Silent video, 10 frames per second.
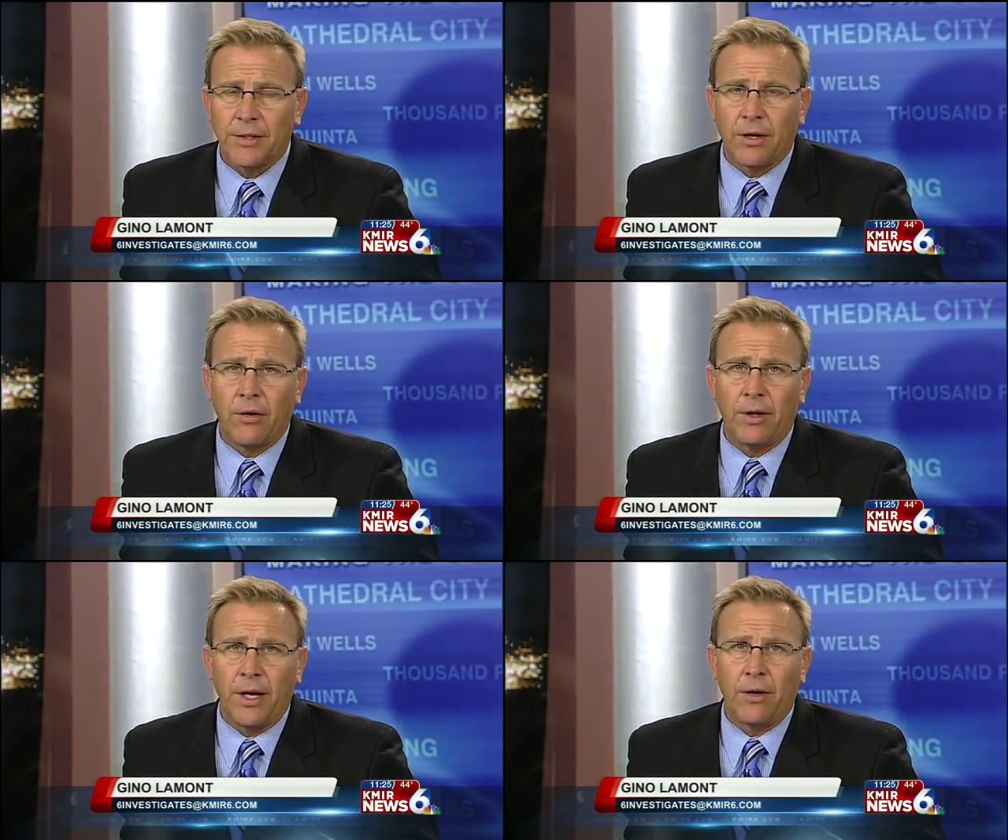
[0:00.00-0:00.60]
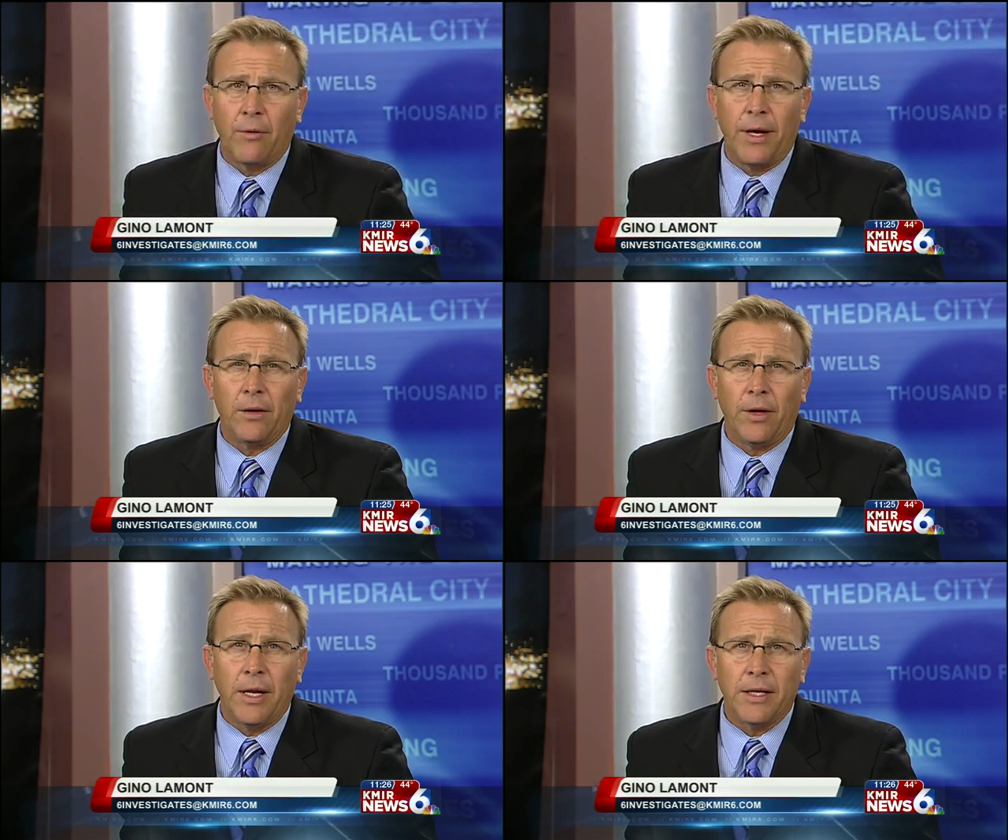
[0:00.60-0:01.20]
is currently underway
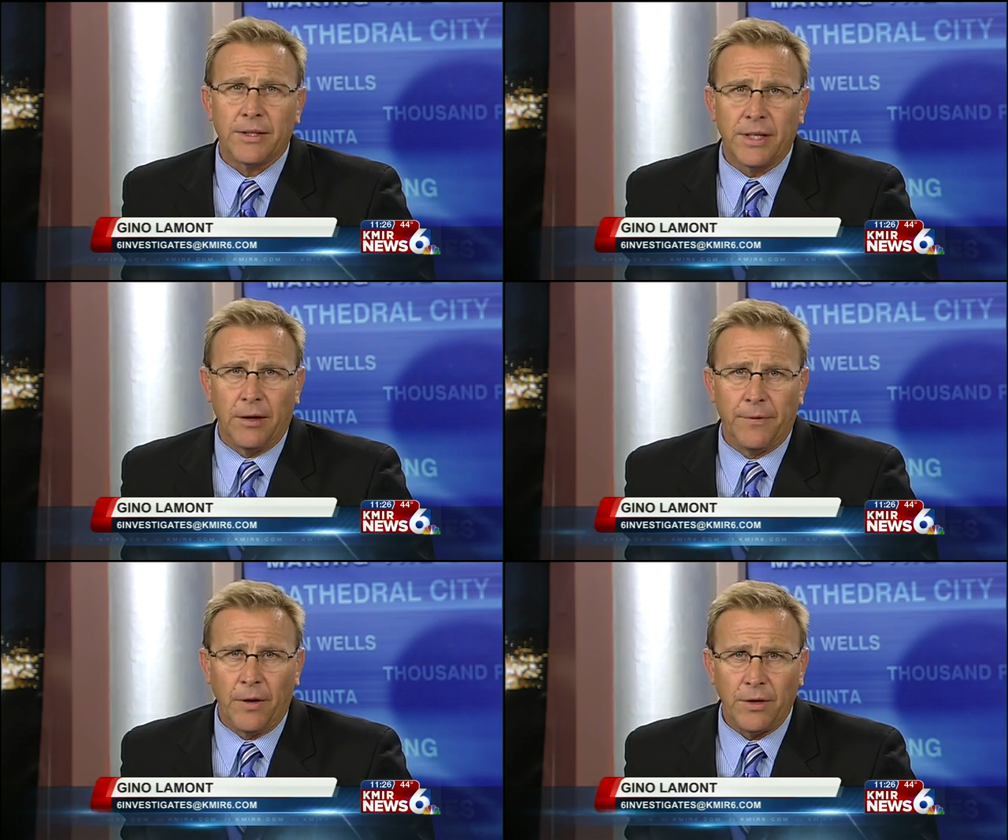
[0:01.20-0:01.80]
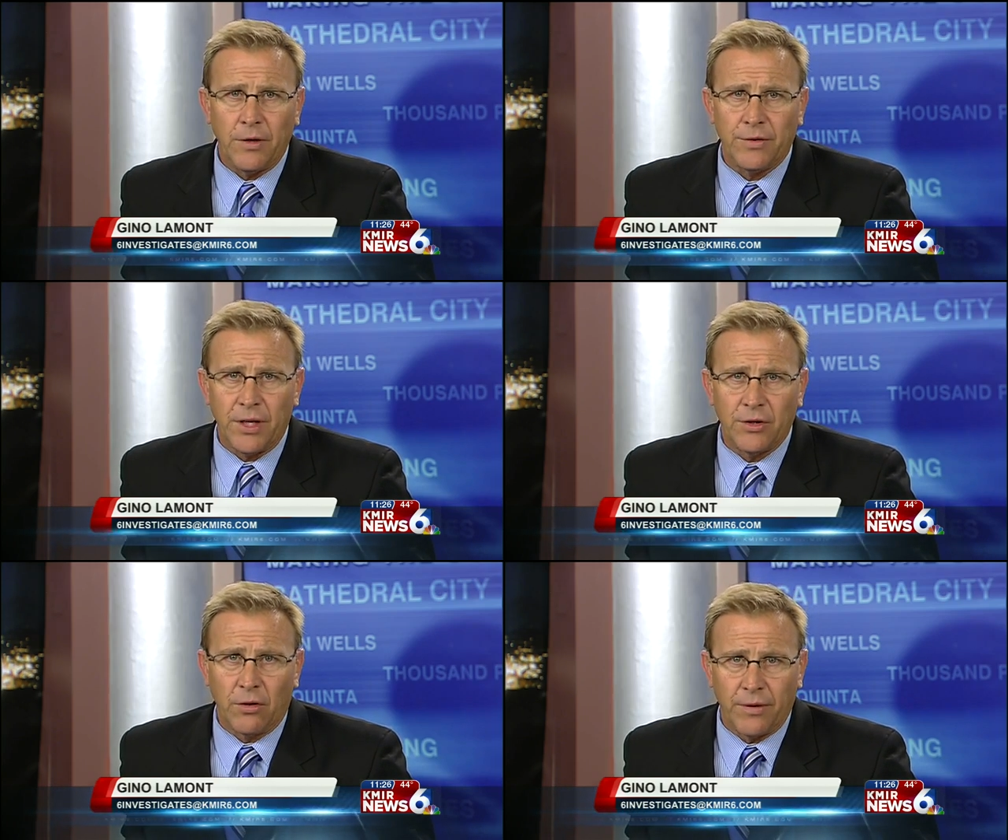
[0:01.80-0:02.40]
looking at cell phone
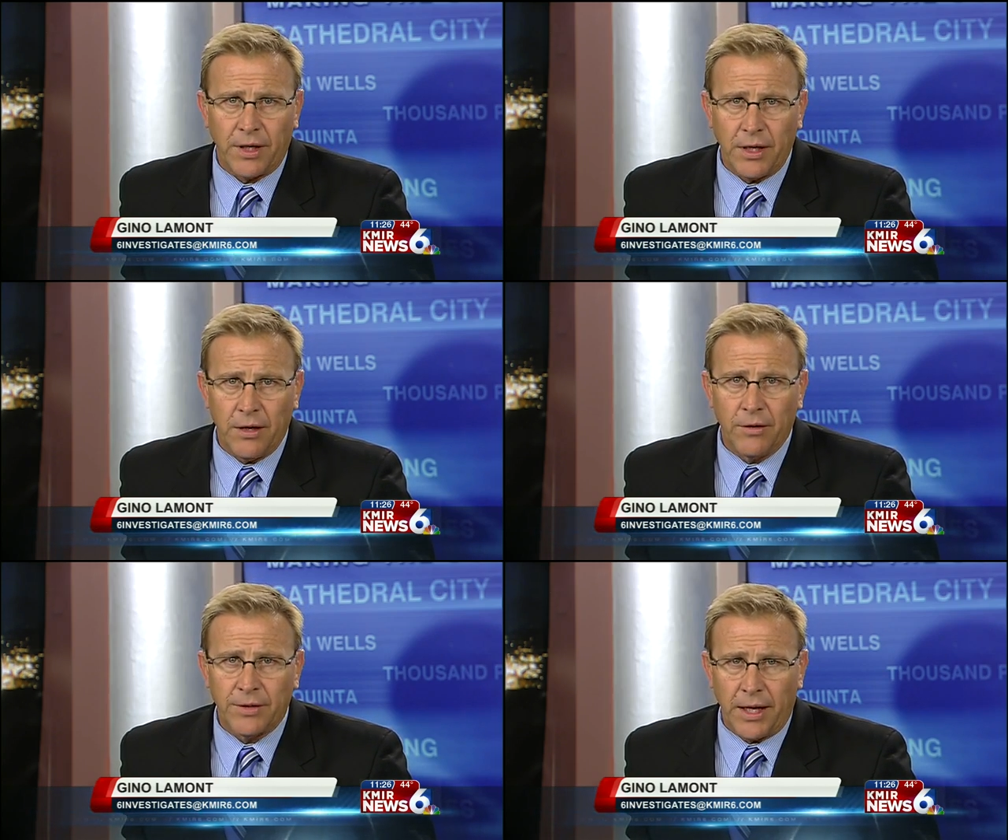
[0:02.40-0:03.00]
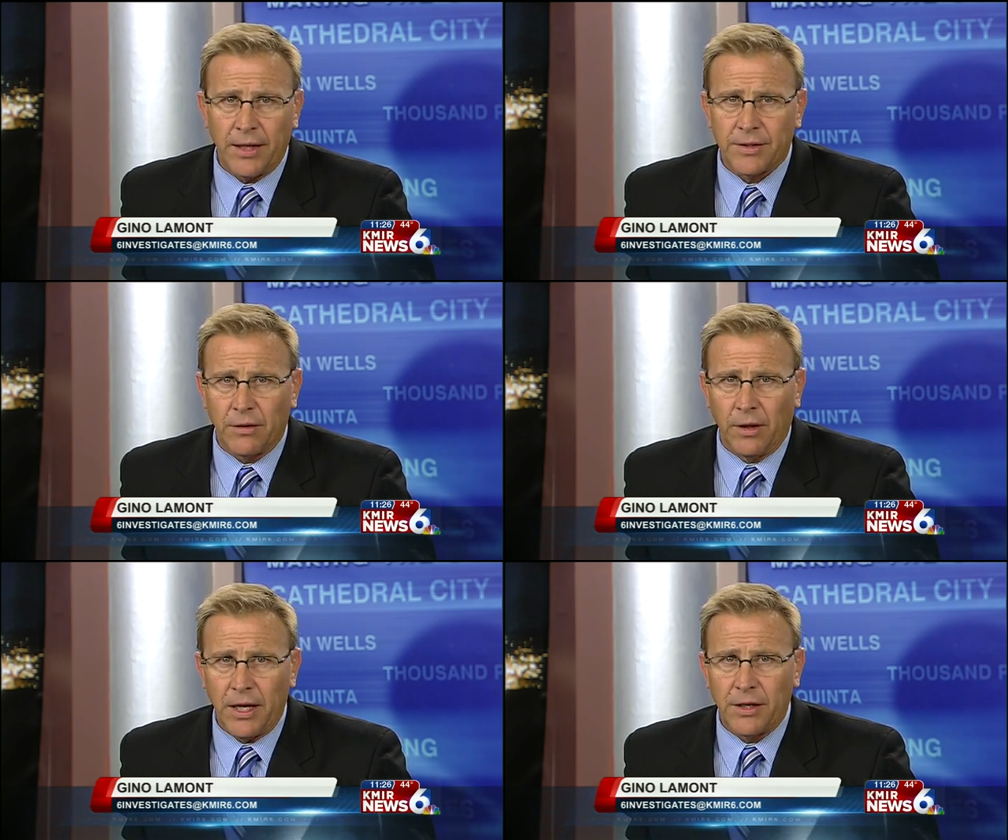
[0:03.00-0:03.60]
usage over the years and its
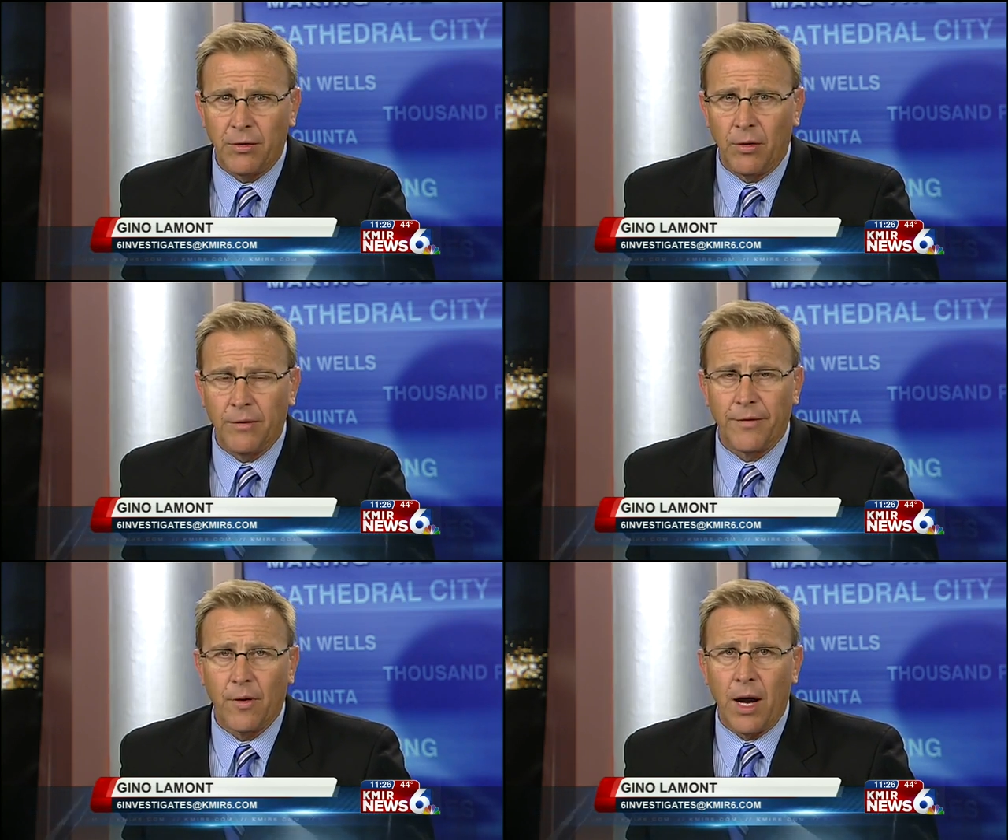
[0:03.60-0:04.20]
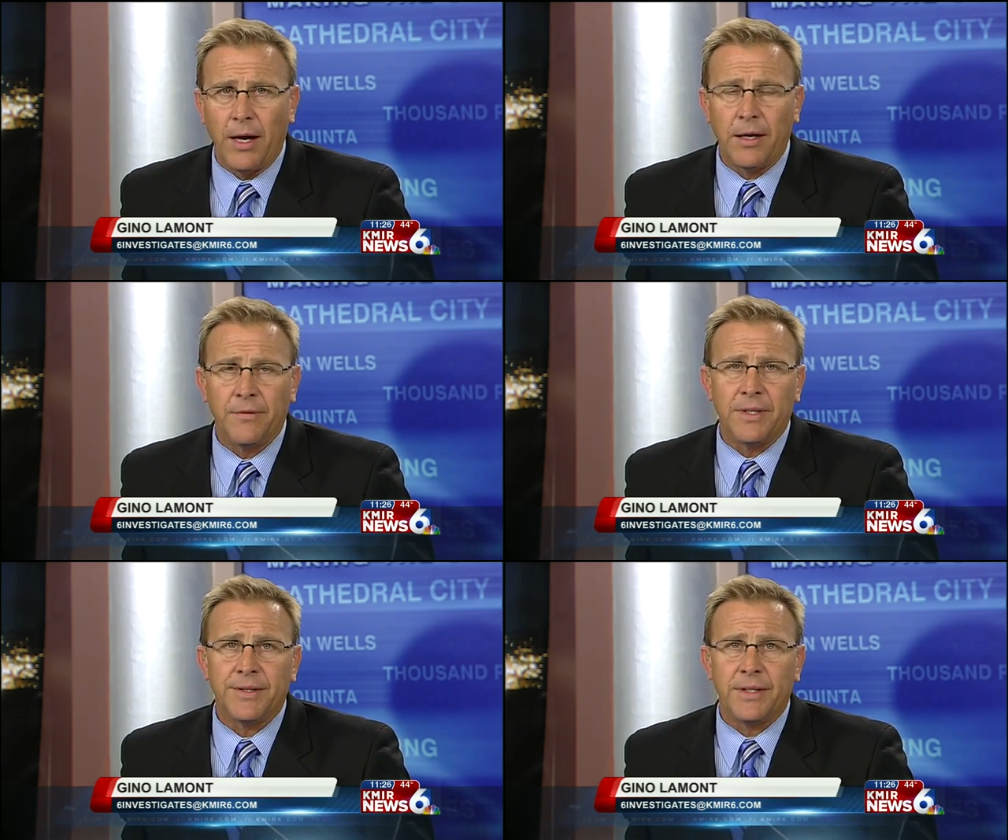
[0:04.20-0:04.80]
link to a variety
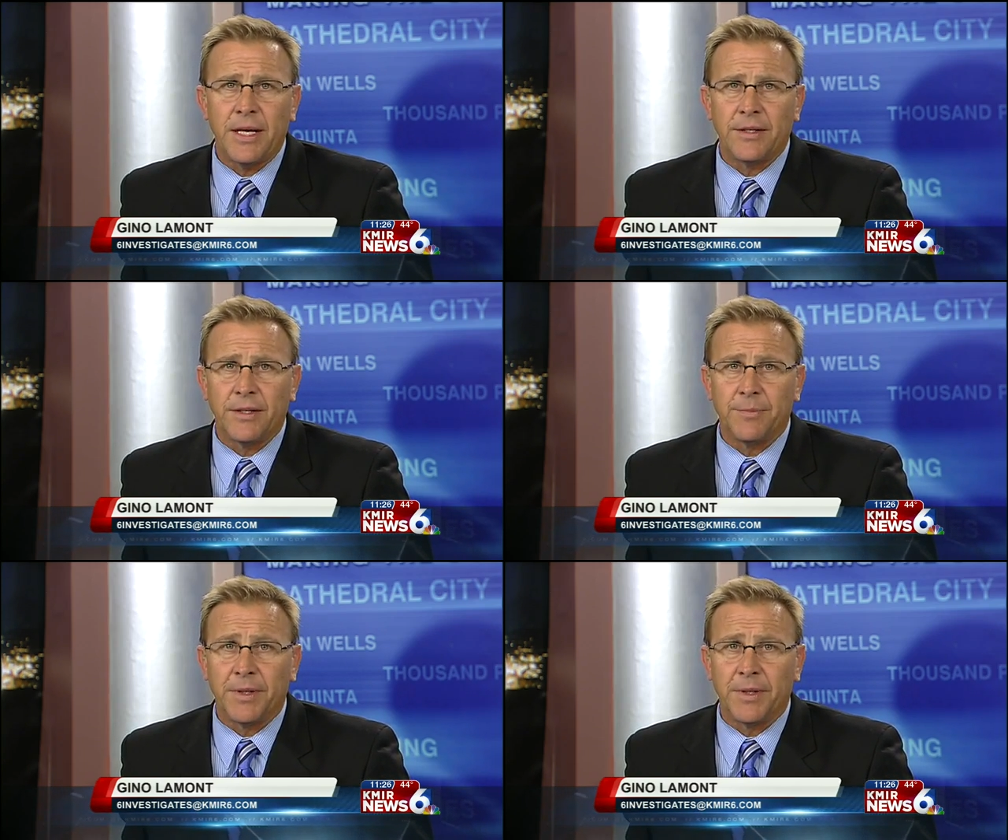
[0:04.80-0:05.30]
of diseases,